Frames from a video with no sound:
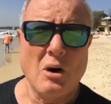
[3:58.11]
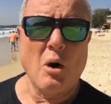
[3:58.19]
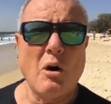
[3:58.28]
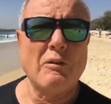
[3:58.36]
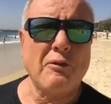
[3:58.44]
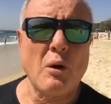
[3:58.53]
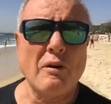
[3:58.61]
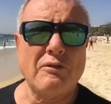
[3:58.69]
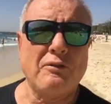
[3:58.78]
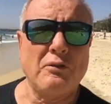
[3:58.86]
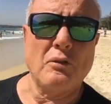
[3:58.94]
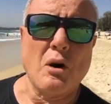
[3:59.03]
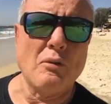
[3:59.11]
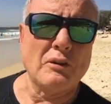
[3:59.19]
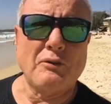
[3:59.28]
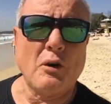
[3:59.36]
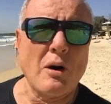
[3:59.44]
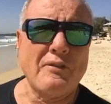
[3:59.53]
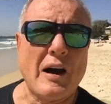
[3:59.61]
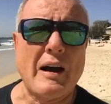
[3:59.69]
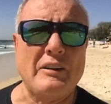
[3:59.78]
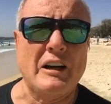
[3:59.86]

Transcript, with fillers: or four over four or five